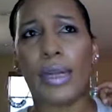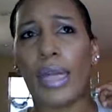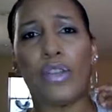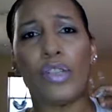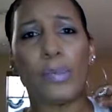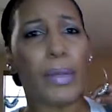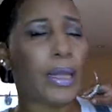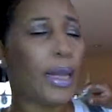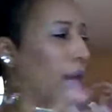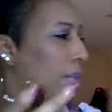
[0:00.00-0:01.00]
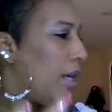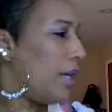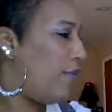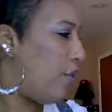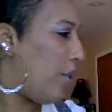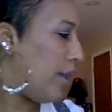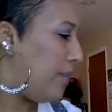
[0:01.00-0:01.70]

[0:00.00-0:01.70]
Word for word: I think you spent a lot of money for